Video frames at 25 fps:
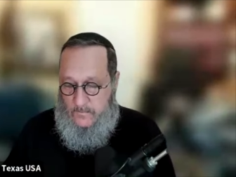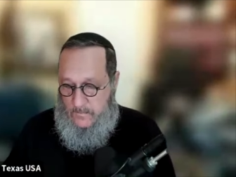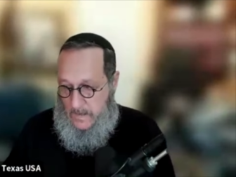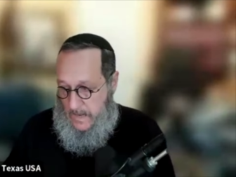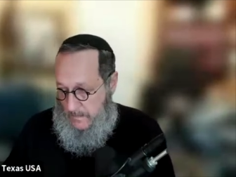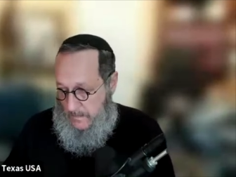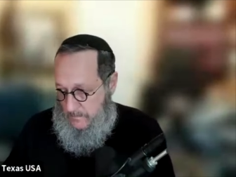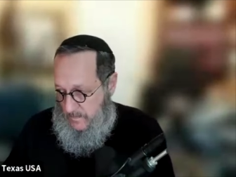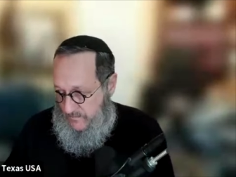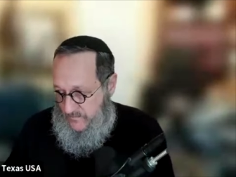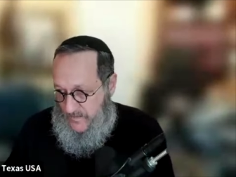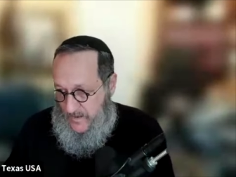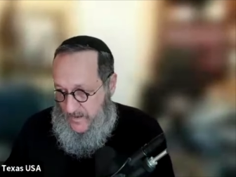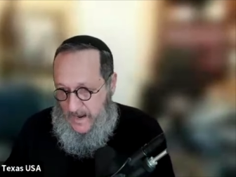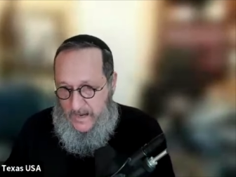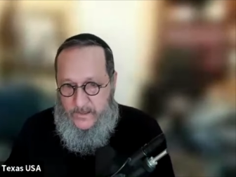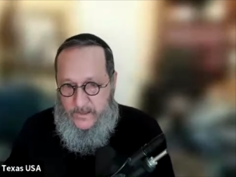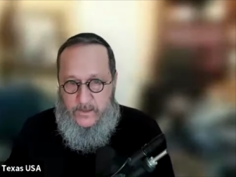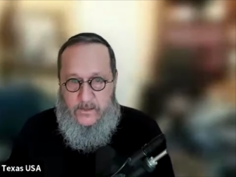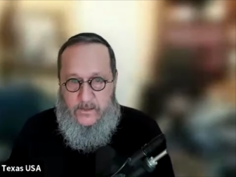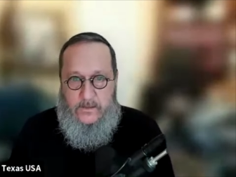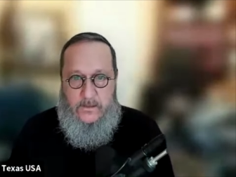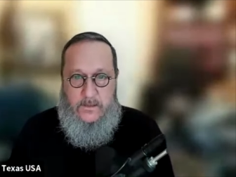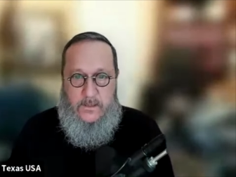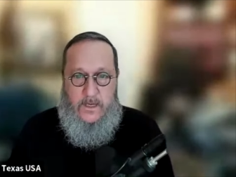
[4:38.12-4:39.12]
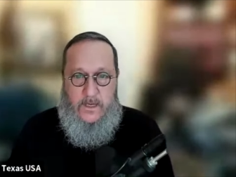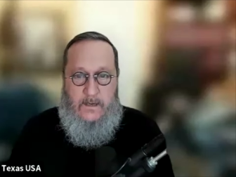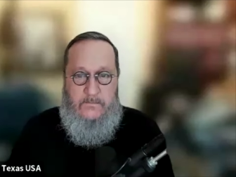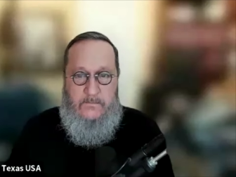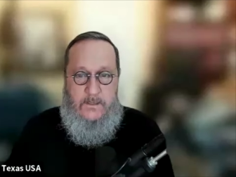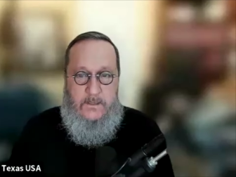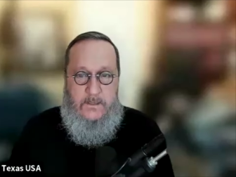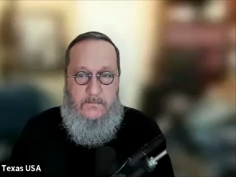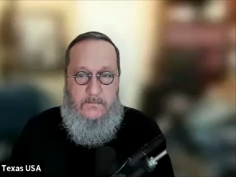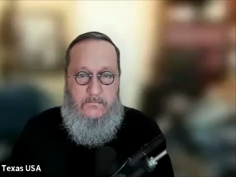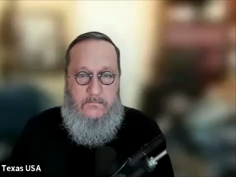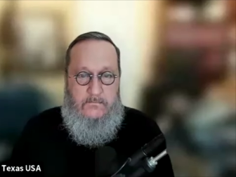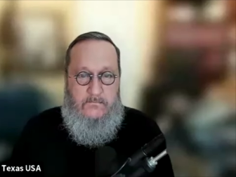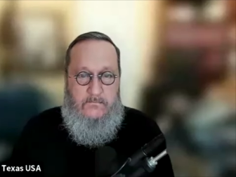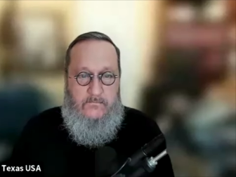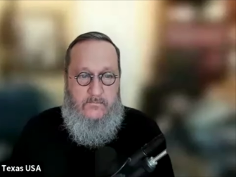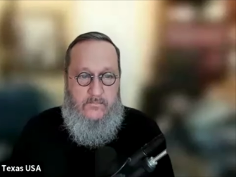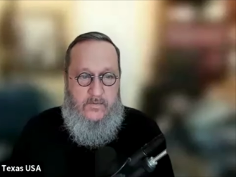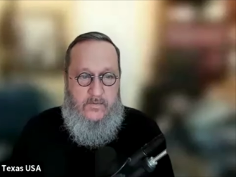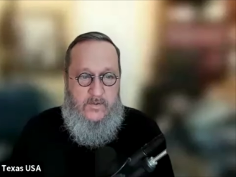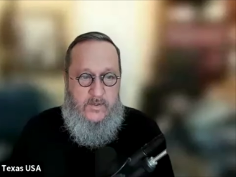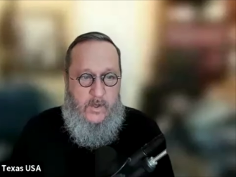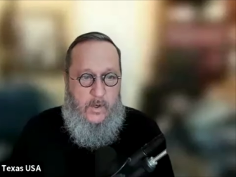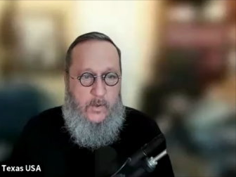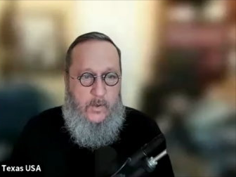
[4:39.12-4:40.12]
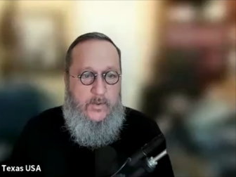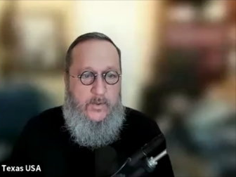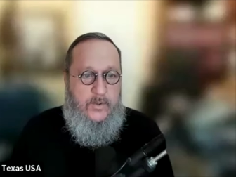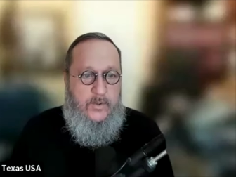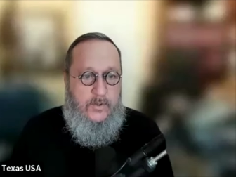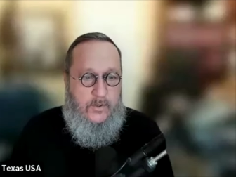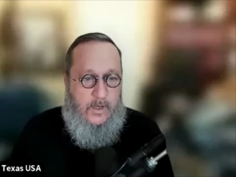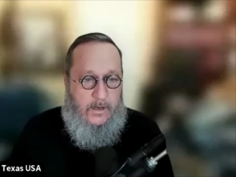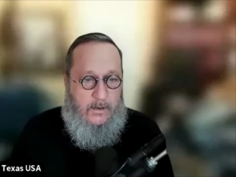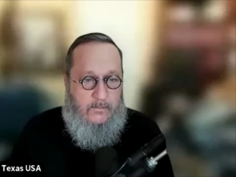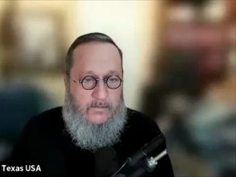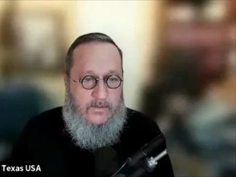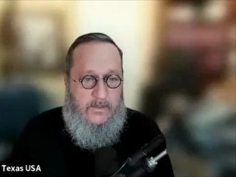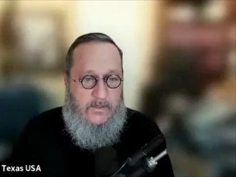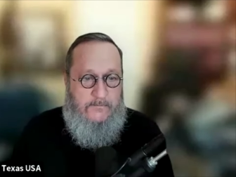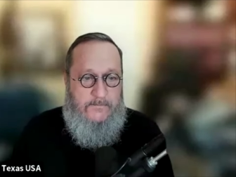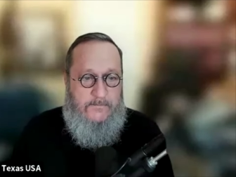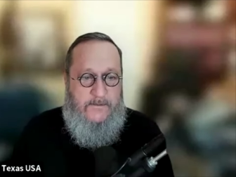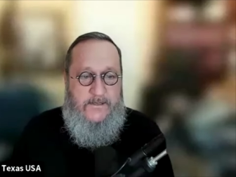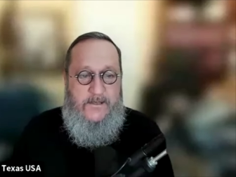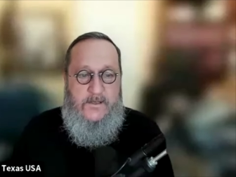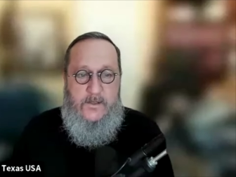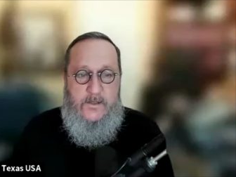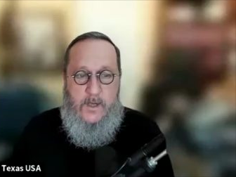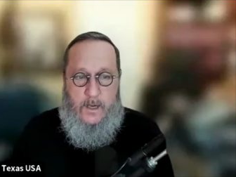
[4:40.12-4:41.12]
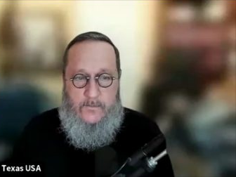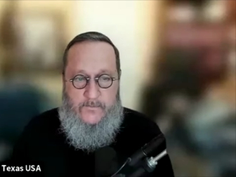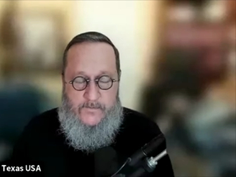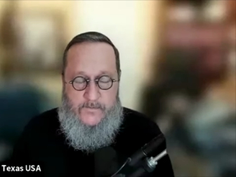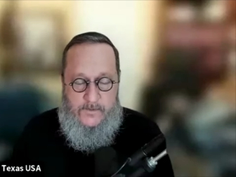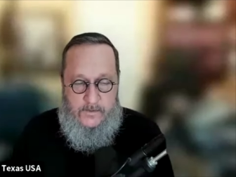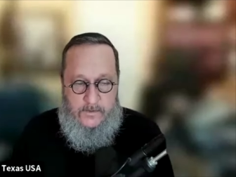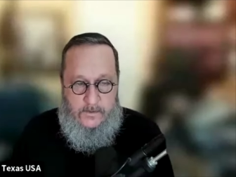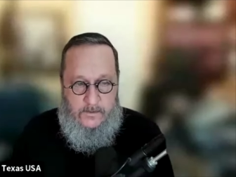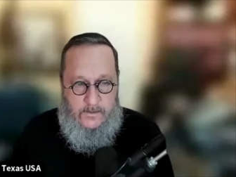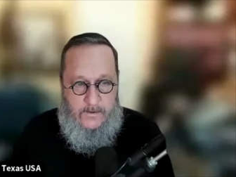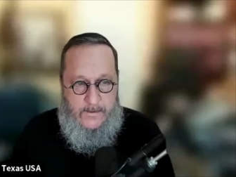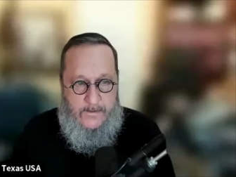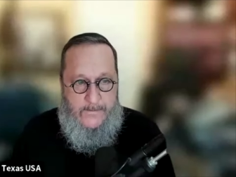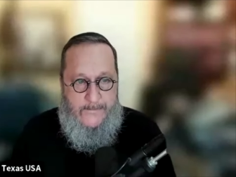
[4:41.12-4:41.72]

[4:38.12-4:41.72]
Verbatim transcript: I'm a fighter. I'm a soldier. I was a police officer.